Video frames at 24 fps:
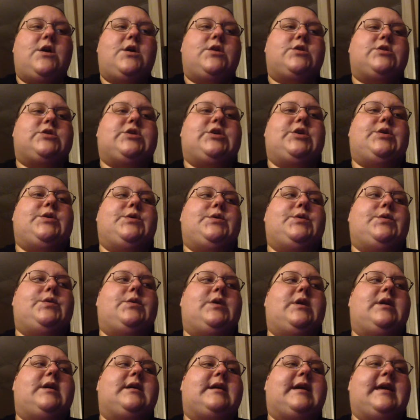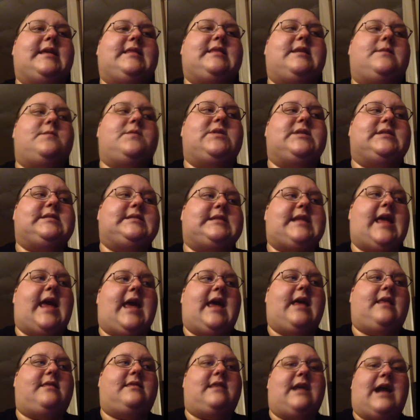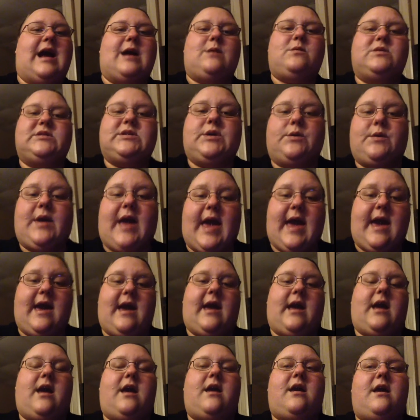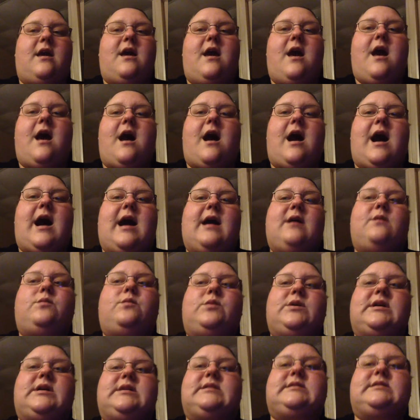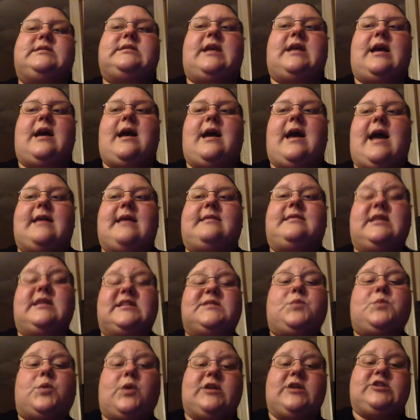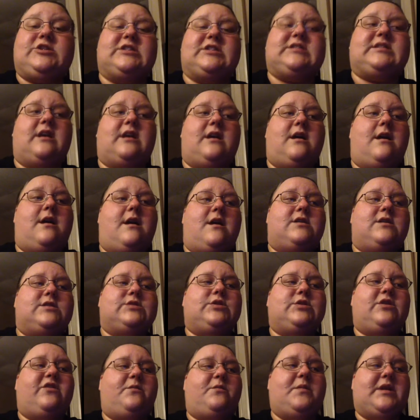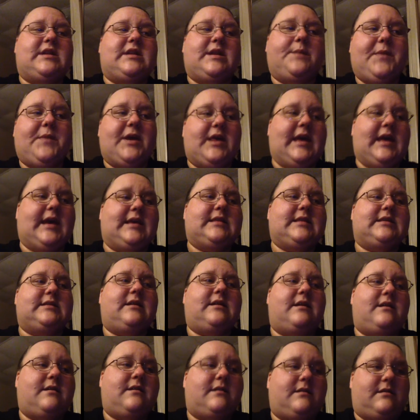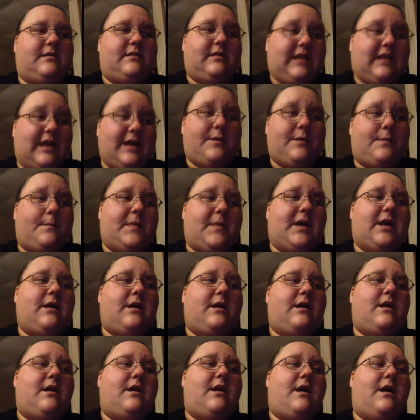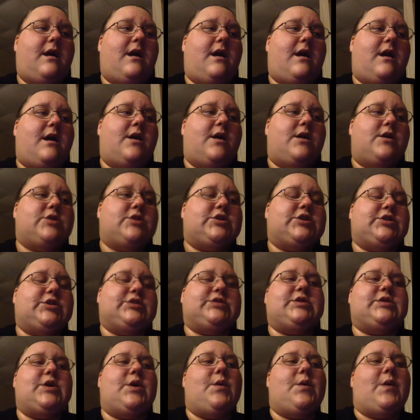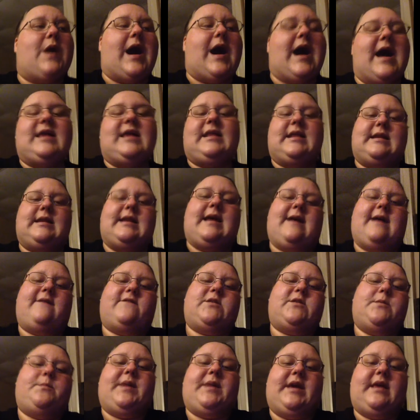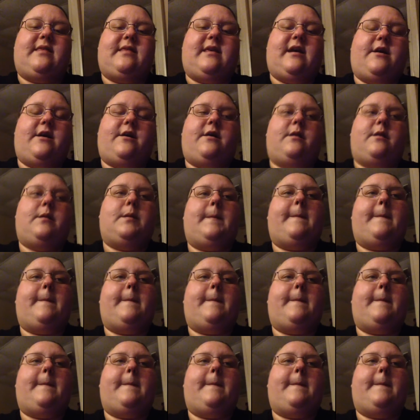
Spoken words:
to get them to state that I was okay. I was, at this point, just sort of manipulating them so I didn't have to be there.